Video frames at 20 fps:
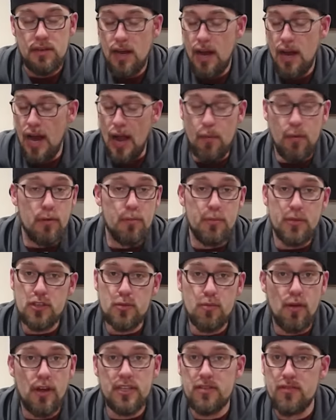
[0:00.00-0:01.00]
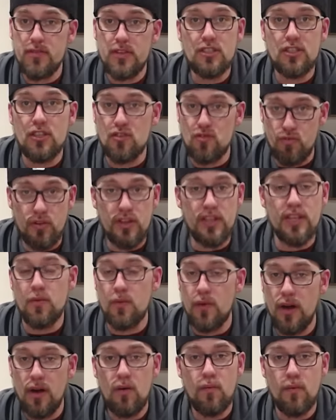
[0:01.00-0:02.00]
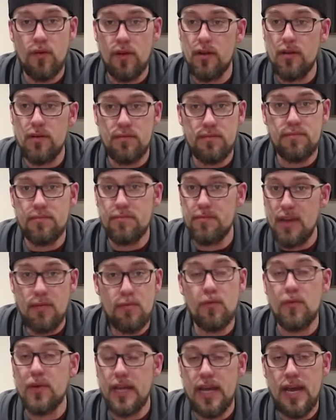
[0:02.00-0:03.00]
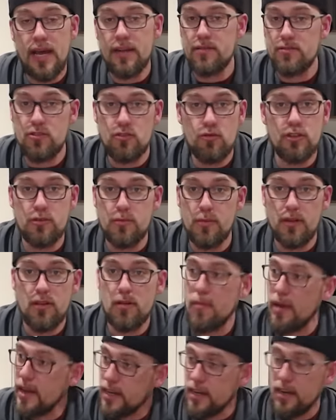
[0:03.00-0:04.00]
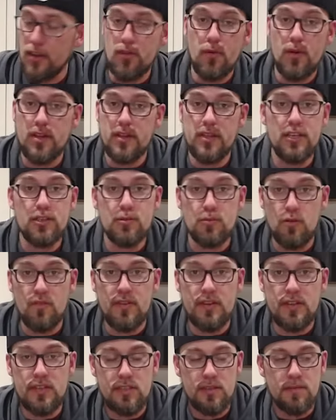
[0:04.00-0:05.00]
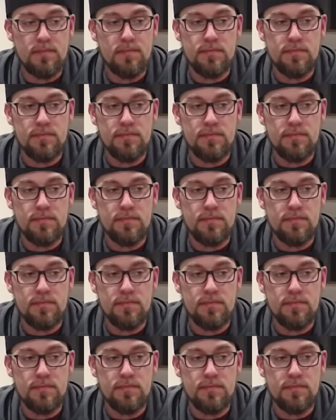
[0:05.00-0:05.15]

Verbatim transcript: I wouldn't be surprised if this does really well, where maybe we get George Miller to make another one of these movies.